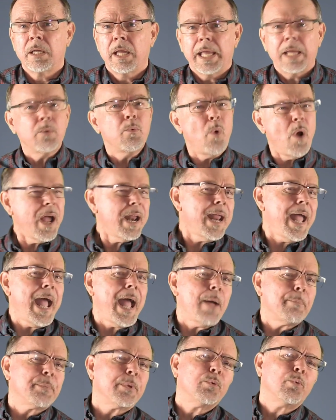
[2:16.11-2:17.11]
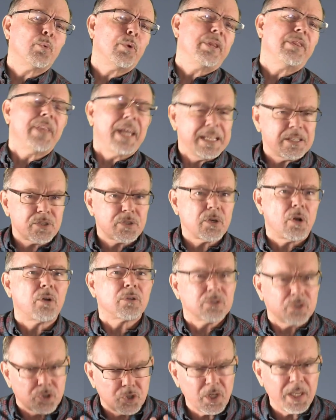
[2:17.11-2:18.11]
And what happened when they
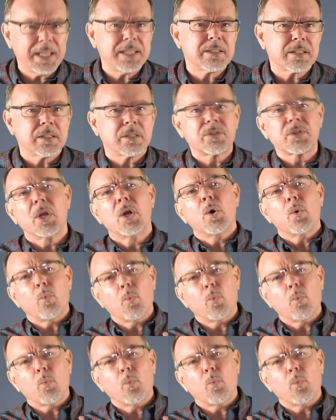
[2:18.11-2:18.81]
saw Jesus